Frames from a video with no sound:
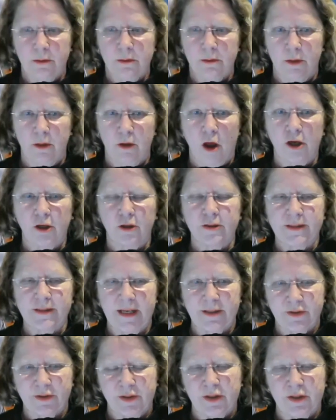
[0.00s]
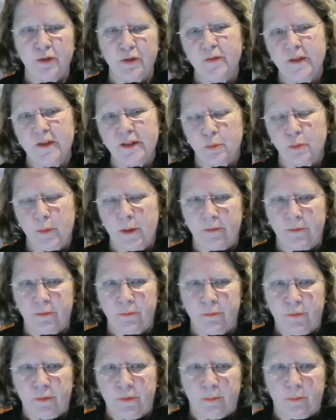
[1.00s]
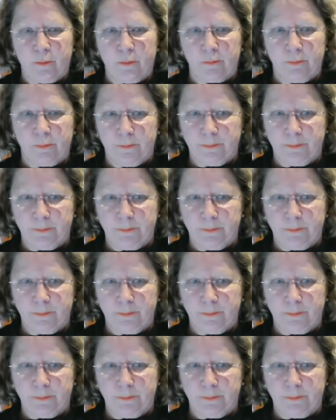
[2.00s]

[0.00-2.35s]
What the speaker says: The longer it takes the UV to wear through them.